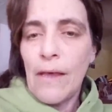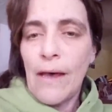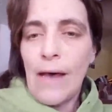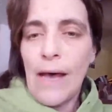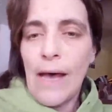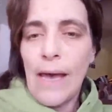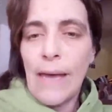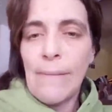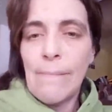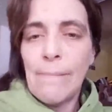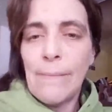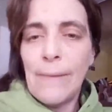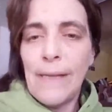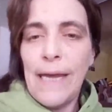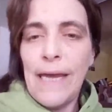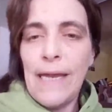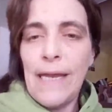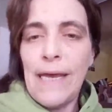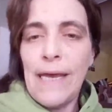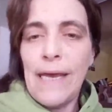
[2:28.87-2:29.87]
am
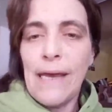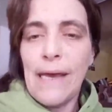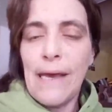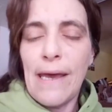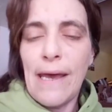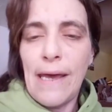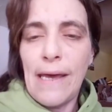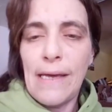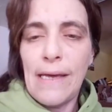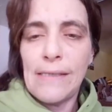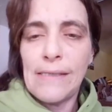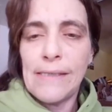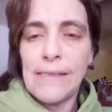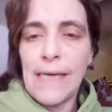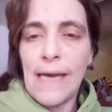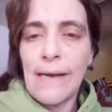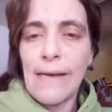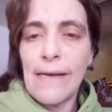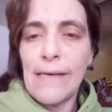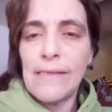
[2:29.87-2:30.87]
leading a
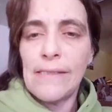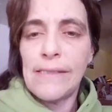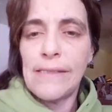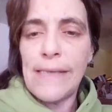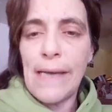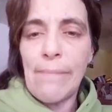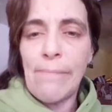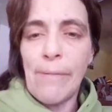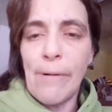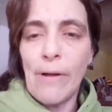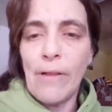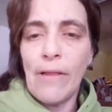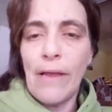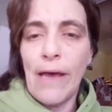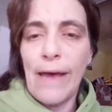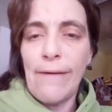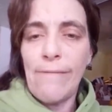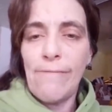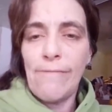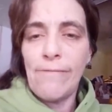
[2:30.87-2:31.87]
second separate
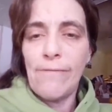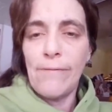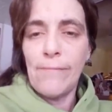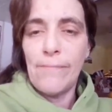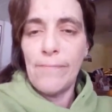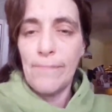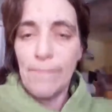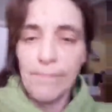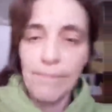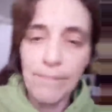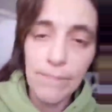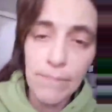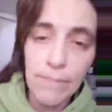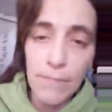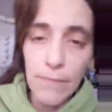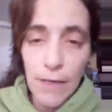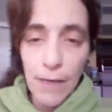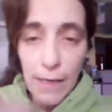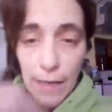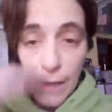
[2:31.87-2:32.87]
life.
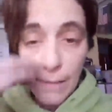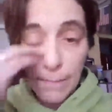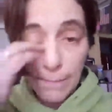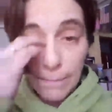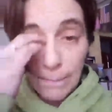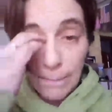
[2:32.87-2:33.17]
Okay.